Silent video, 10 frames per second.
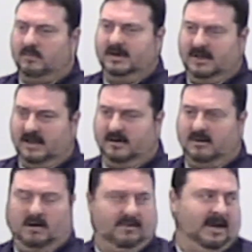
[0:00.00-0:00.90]
we did and
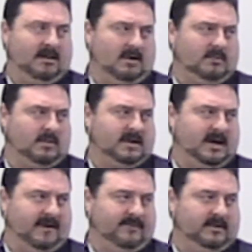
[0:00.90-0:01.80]
all that hard work and
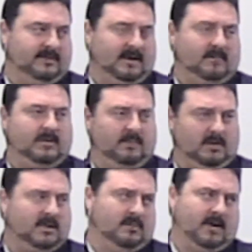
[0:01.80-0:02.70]
effort, that we
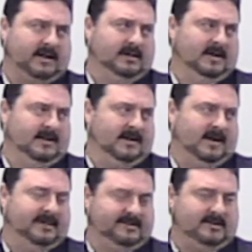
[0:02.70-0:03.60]
were correct.
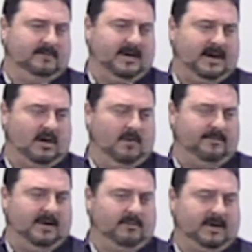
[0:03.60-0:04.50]
And it's too bad. I hope
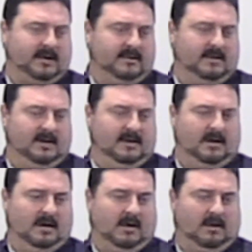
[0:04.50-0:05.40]
that we can
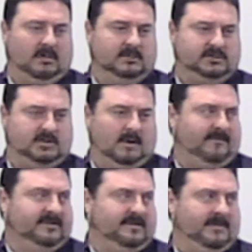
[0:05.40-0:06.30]
all show up
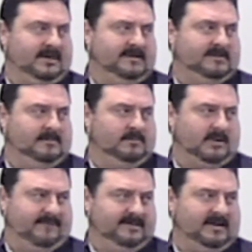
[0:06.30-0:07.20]
for some of these
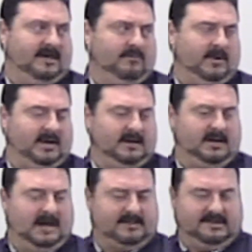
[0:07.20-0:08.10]
briefings and we can
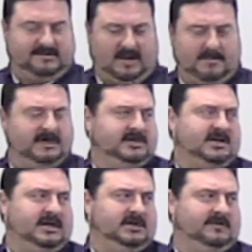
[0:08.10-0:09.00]
get the same
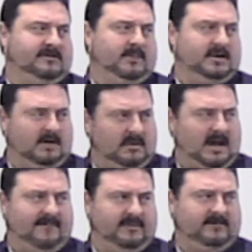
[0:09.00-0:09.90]
education so we don't
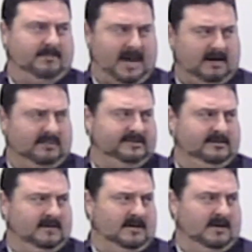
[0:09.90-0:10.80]
have those battles
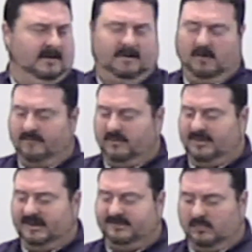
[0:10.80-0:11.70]
over
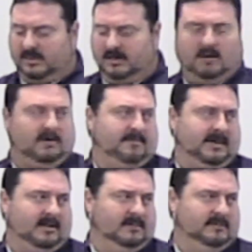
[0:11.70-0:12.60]
things that we know to
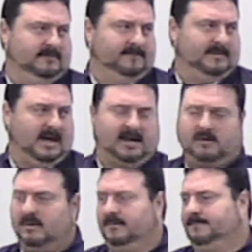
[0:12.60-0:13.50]
be accurate.